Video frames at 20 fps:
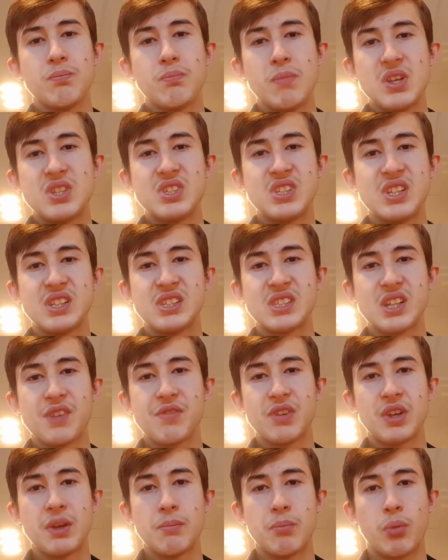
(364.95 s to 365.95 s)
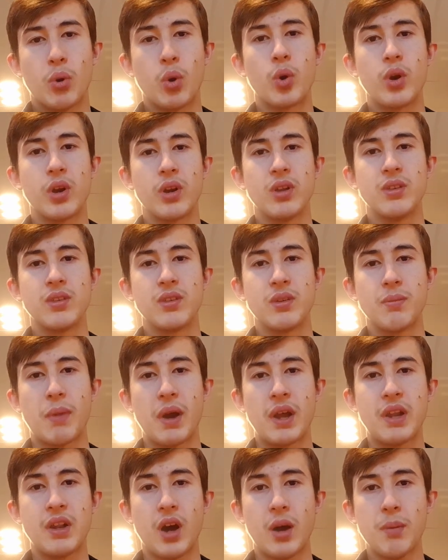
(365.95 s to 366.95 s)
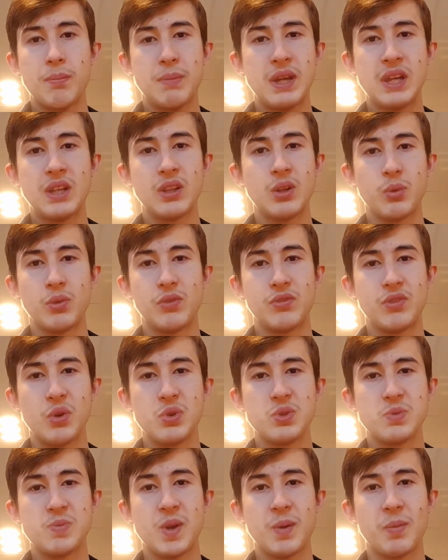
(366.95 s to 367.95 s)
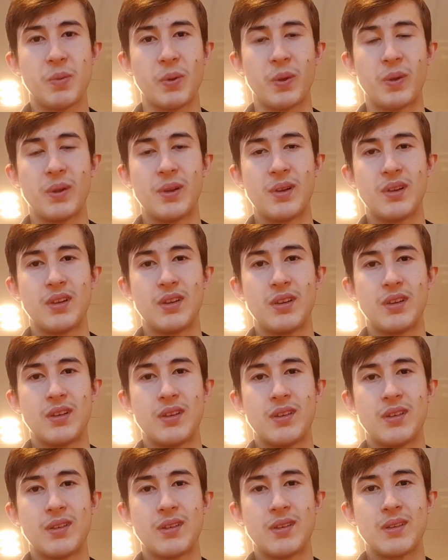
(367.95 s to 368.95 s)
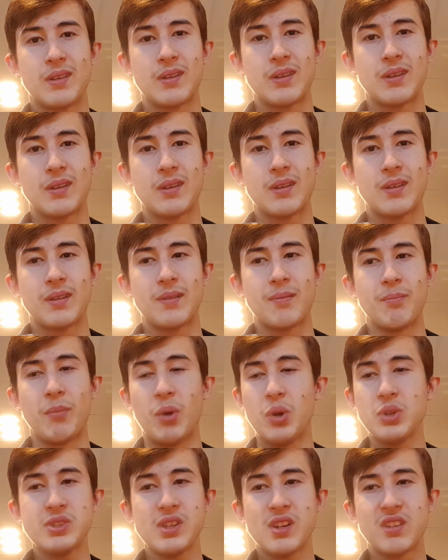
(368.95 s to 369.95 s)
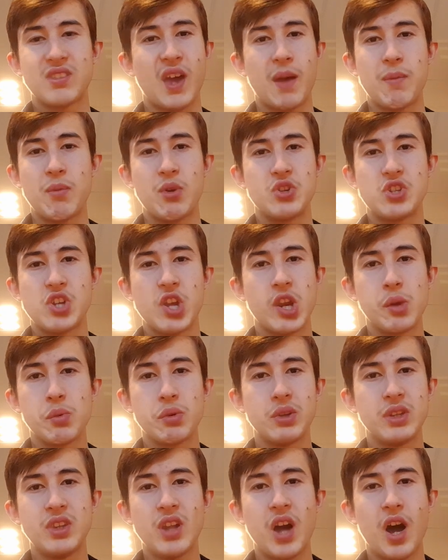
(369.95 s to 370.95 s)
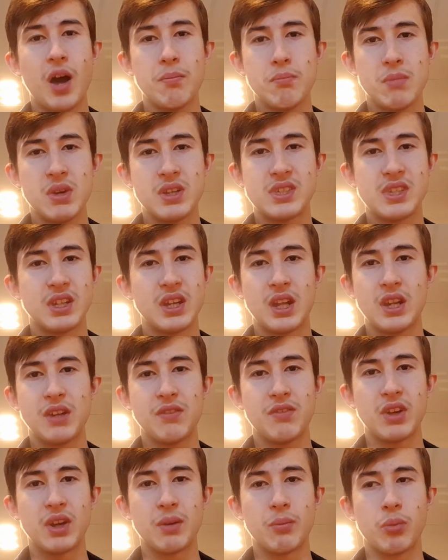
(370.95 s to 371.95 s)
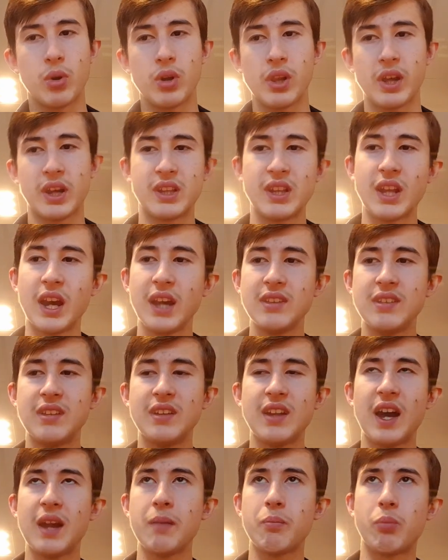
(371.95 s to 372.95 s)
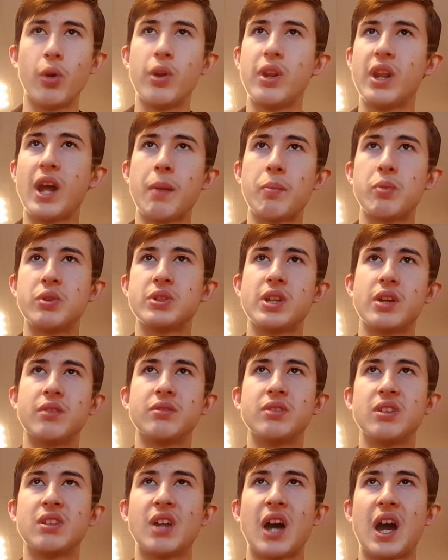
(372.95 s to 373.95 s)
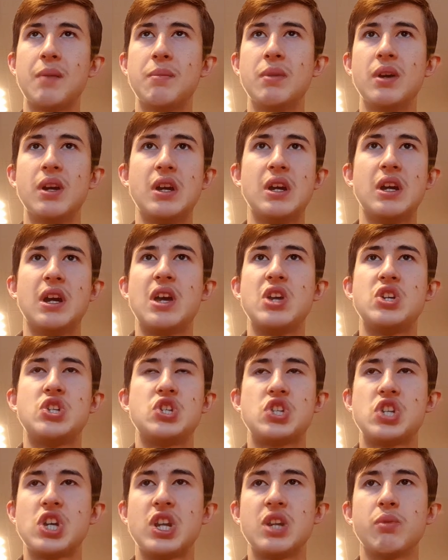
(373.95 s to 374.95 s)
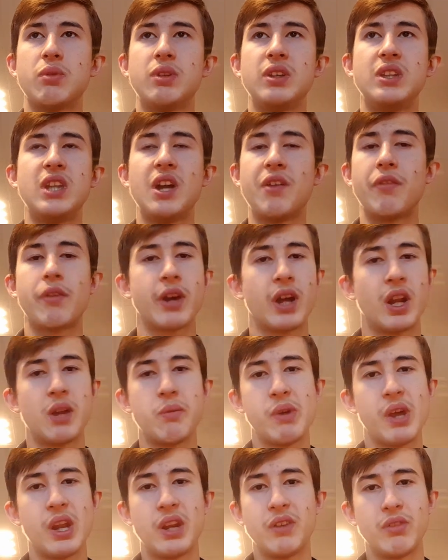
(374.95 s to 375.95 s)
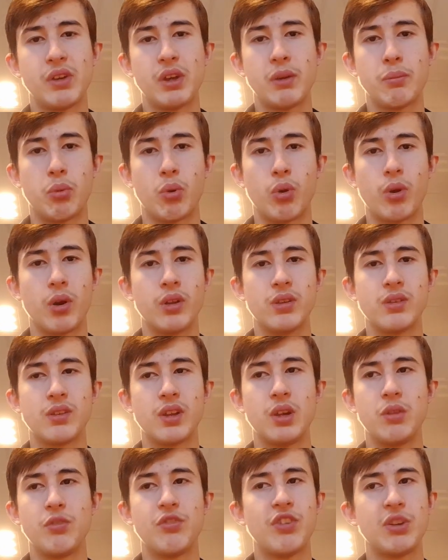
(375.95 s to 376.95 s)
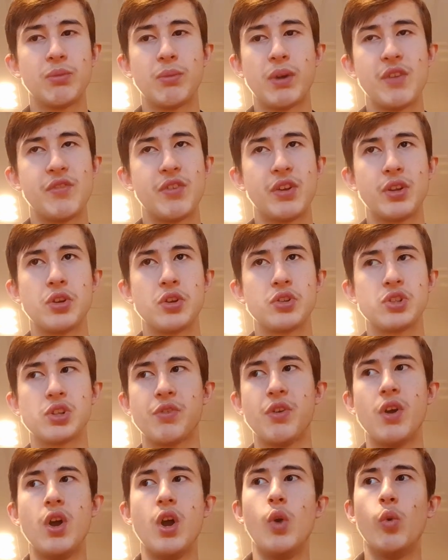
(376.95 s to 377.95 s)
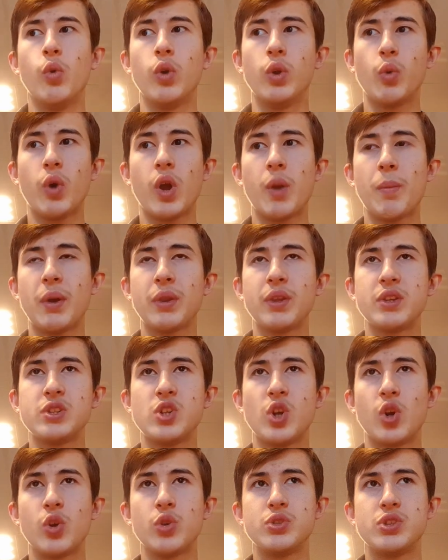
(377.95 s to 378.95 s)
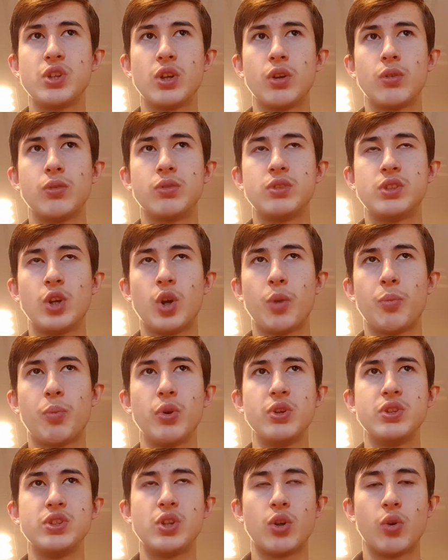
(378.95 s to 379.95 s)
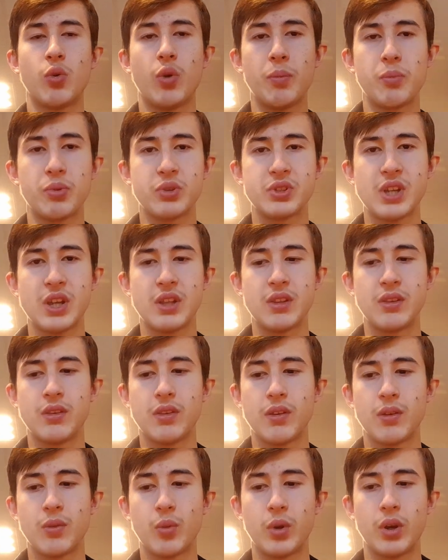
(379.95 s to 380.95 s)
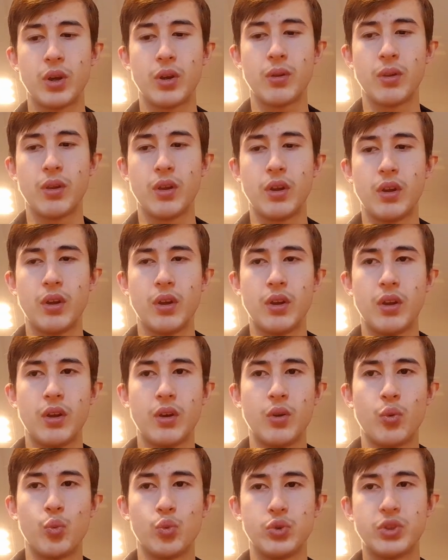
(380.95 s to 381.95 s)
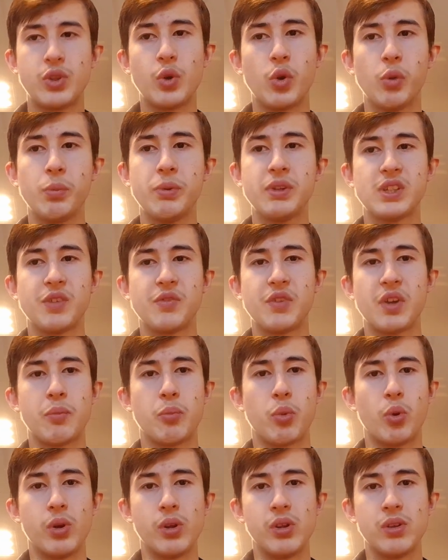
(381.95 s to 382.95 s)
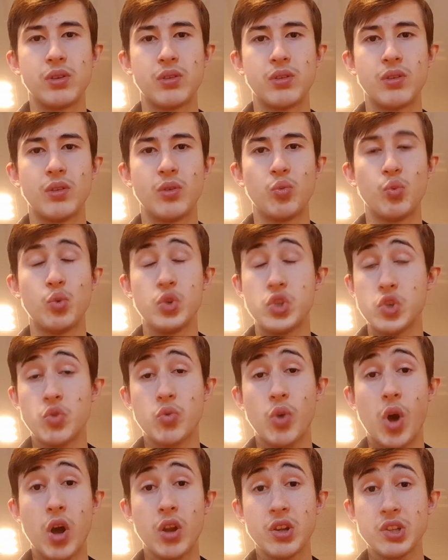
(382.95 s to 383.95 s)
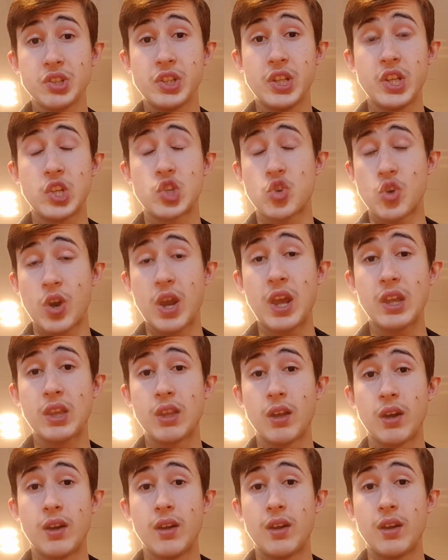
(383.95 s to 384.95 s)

missing something important by not being with those people. Most of the time, you're genuinely not missing anything important. Like 99.9% of the time, it's genuinely never going to be anything important. And you might think to yourself, well, what about the 0.01%, where there will be something important? Would you honestly trade